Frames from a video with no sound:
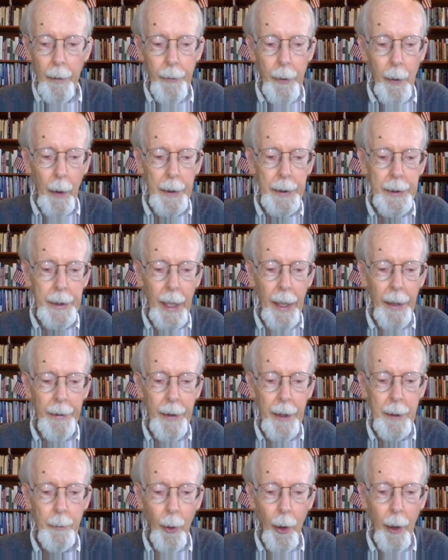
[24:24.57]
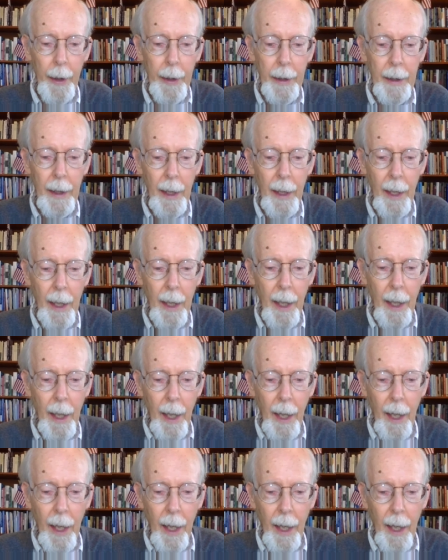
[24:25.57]
If you are sad this morning,
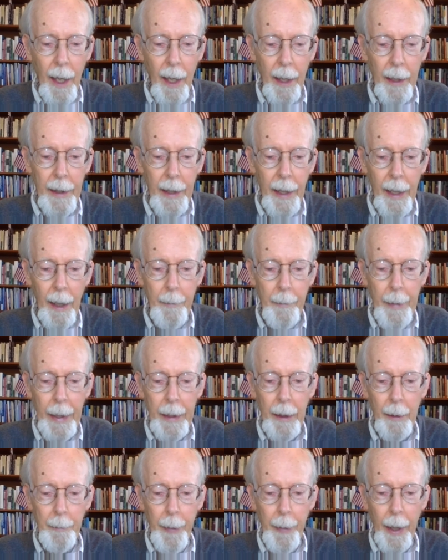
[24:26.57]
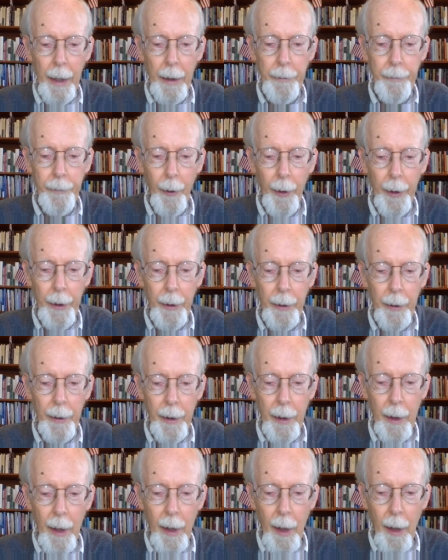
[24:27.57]
I cannot make it better for you,
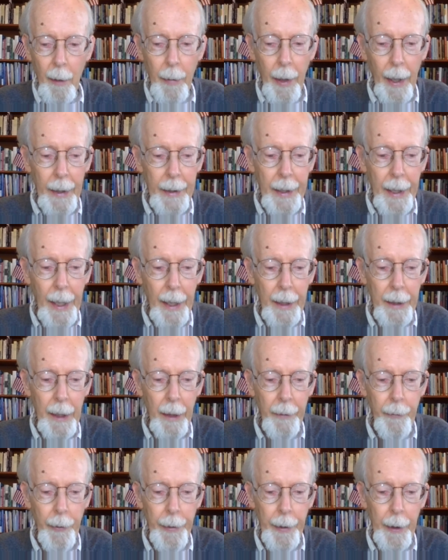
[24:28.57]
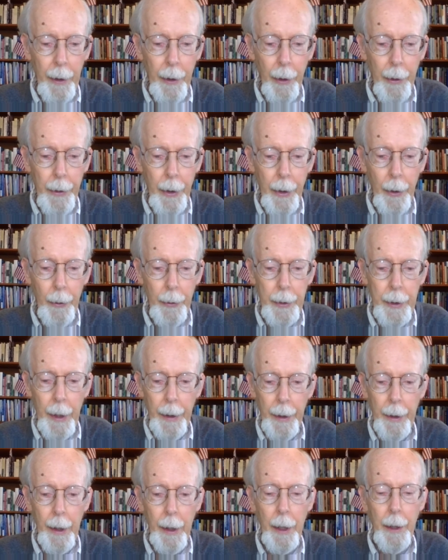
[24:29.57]
but I can give you the good news
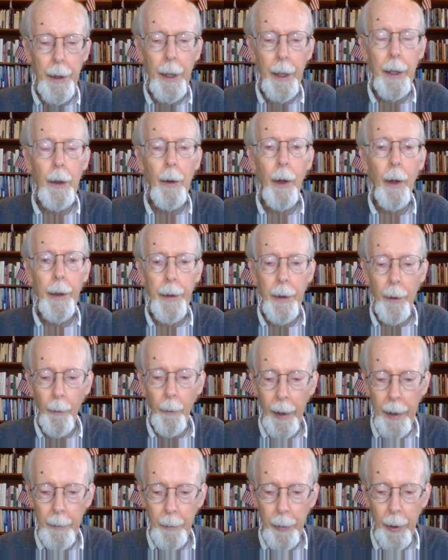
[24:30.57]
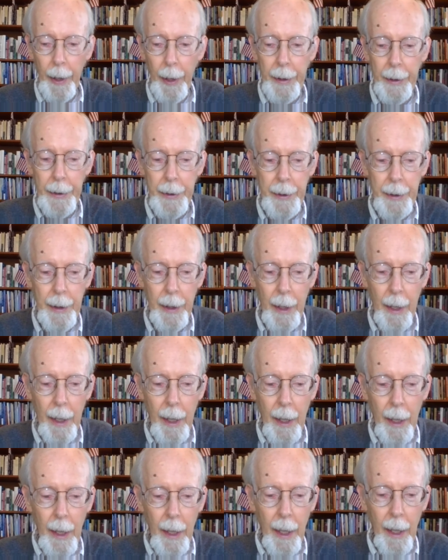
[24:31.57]
that you are in the right place,
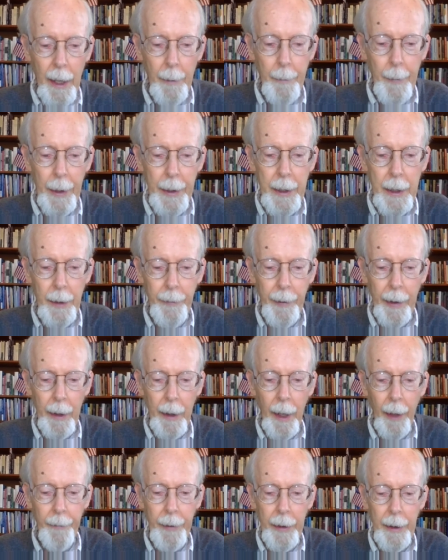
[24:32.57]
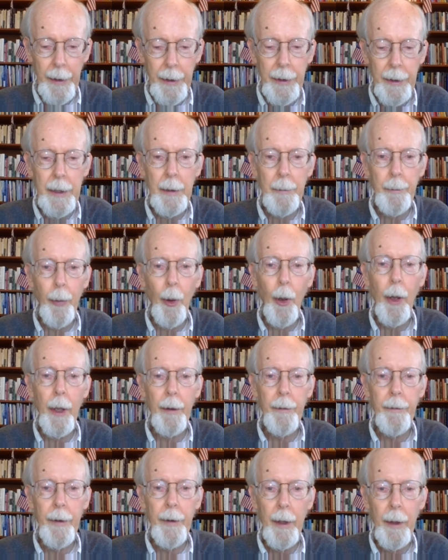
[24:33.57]
in the midst of a loving,
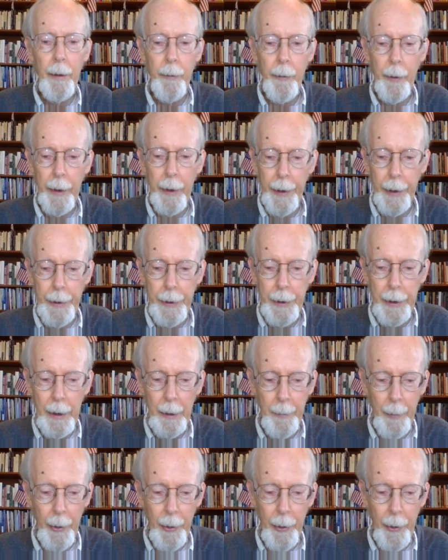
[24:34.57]
supportive religious